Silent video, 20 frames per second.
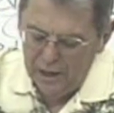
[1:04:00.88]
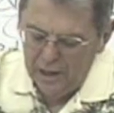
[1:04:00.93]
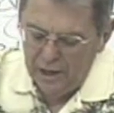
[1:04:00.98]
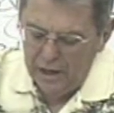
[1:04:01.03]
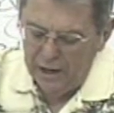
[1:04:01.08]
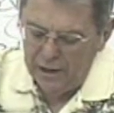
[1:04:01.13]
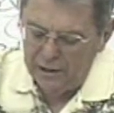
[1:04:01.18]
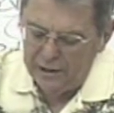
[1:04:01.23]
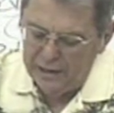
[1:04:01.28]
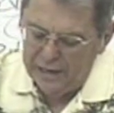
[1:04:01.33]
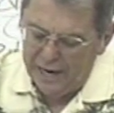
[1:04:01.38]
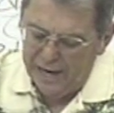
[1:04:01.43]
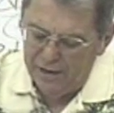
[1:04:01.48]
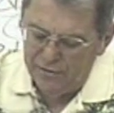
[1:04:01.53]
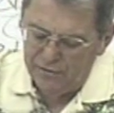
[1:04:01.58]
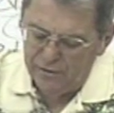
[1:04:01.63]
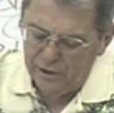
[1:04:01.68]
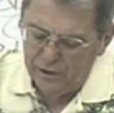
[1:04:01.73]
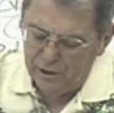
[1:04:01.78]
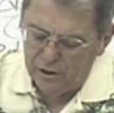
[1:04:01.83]
and
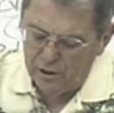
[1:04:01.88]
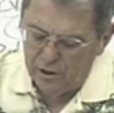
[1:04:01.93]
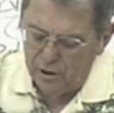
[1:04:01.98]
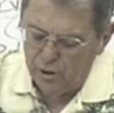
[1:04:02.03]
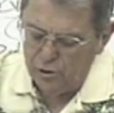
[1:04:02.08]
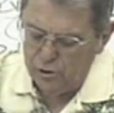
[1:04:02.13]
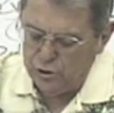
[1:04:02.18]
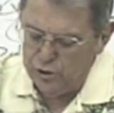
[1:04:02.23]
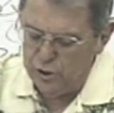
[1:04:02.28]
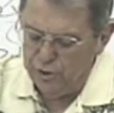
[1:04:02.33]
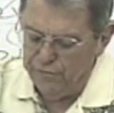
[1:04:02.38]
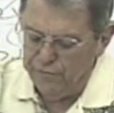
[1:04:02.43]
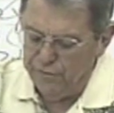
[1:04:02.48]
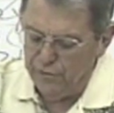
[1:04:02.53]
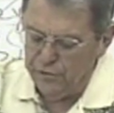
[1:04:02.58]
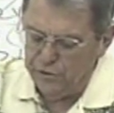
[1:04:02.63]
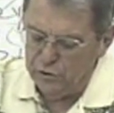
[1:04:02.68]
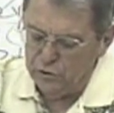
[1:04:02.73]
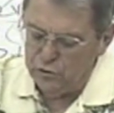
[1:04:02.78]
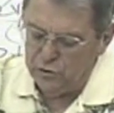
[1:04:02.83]
Catholic clergy
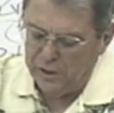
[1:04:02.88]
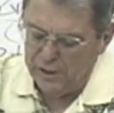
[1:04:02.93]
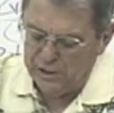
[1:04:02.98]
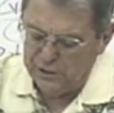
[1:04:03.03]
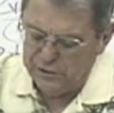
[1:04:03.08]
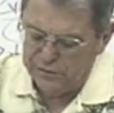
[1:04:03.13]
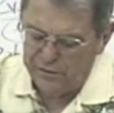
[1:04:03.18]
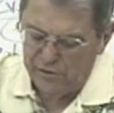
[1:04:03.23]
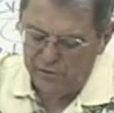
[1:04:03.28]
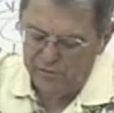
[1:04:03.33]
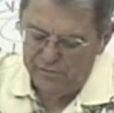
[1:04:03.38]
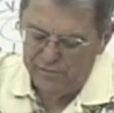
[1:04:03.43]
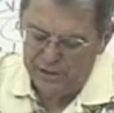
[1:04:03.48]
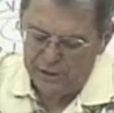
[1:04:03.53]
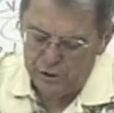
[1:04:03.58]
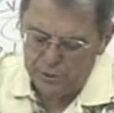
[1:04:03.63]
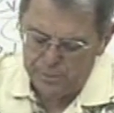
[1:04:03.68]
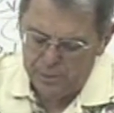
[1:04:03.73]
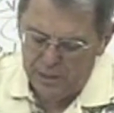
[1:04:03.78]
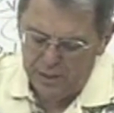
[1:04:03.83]
for the transfer of
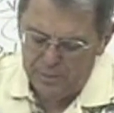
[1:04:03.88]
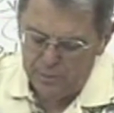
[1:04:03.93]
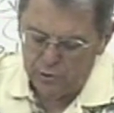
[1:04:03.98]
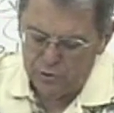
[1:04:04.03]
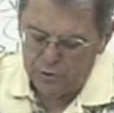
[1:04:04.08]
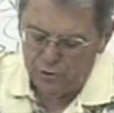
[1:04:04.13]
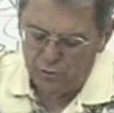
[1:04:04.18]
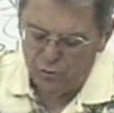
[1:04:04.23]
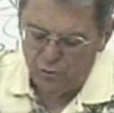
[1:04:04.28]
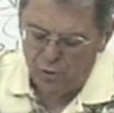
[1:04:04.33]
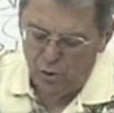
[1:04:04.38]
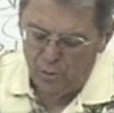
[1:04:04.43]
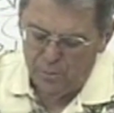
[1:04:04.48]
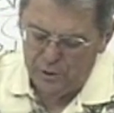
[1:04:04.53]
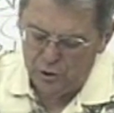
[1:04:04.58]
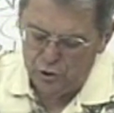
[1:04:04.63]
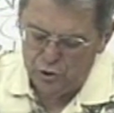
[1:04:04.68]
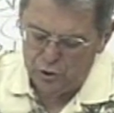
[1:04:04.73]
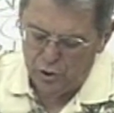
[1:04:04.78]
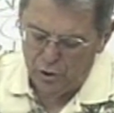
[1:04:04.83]
these people to the
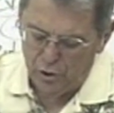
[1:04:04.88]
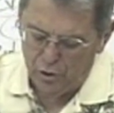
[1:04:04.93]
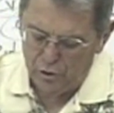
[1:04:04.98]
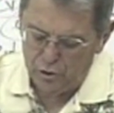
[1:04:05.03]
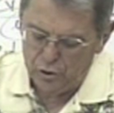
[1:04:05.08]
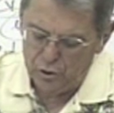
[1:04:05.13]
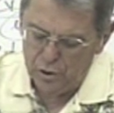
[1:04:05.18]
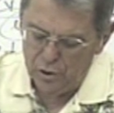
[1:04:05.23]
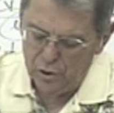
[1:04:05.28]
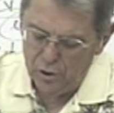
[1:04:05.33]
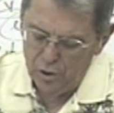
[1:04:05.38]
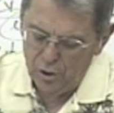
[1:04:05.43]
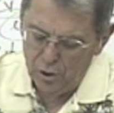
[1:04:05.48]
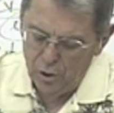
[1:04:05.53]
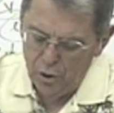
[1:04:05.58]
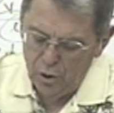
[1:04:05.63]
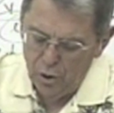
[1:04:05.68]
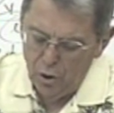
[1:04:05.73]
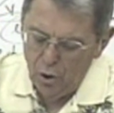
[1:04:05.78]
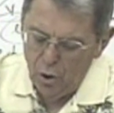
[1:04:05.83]
Roman Church.
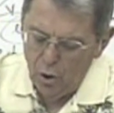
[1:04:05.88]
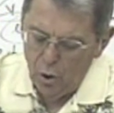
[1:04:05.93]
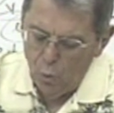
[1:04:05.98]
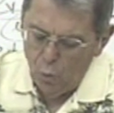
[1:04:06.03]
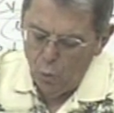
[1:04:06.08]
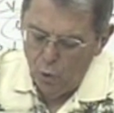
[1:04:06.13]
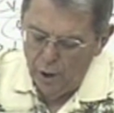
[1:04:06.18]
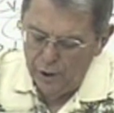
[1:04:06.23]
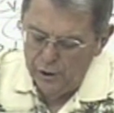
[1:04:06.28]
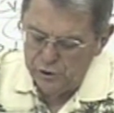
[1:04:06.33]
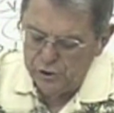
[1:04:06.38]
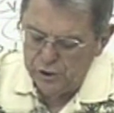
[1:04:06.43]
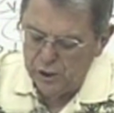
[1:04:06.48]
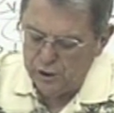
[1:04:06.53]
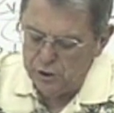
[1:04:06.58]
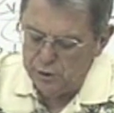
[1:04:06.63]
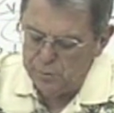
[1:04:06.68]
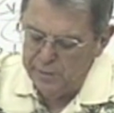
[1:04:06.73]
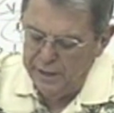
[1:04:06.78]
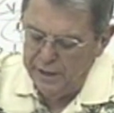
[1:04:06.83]
One
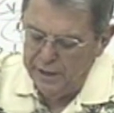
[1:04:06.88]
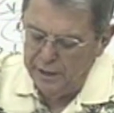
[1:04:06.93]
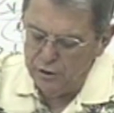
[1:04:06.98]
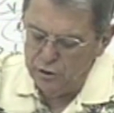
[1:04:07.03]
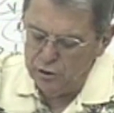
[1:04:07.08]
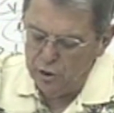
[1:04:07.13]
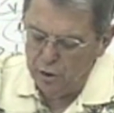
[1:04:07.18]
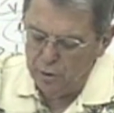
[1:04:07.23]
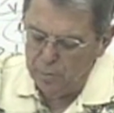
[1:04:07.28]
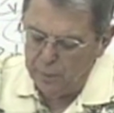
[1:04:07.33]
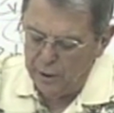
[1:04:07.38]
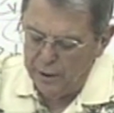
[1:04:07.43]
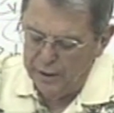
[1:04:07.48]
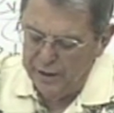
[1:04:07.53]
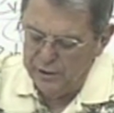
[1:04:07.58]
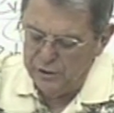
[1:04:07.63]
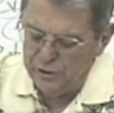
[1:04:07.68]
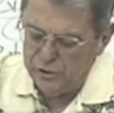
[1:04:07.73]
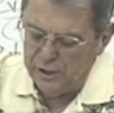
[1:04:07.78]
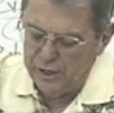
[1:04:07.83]
such meeting took
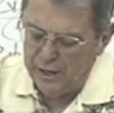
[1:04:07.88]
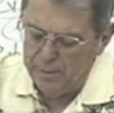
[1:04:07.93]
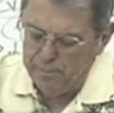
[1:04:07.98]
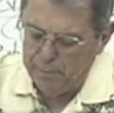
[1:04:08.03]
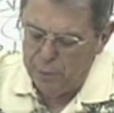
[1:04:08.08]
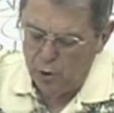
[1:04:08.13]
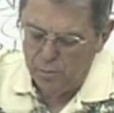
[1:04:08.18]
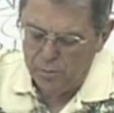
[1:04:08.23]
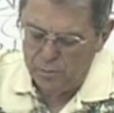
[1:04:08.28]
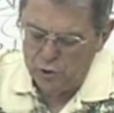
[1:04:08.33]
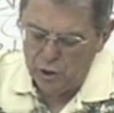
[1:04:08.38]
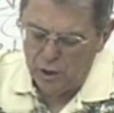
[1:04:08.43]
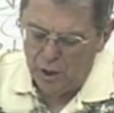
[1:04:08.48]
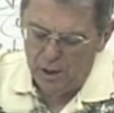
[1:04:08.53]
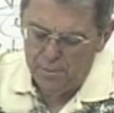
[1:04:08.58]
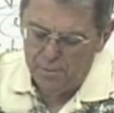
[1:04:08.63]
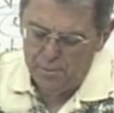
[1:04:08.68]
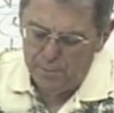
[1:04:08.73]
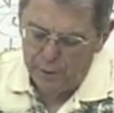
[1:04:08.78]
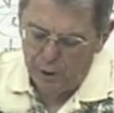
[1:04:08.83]
place at Pope
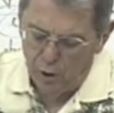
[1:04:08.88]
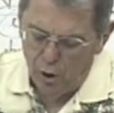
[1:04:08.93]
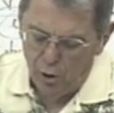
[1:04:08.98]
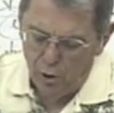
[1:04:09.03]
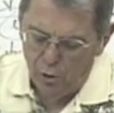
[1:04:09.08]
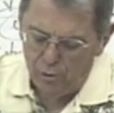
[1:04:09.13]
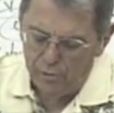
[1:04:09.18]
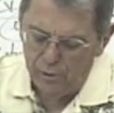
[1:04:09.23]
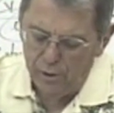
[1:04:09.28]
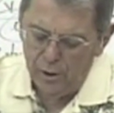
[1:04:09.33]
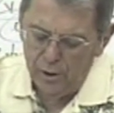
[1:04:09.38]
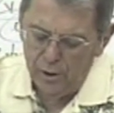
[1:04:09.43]
John Paul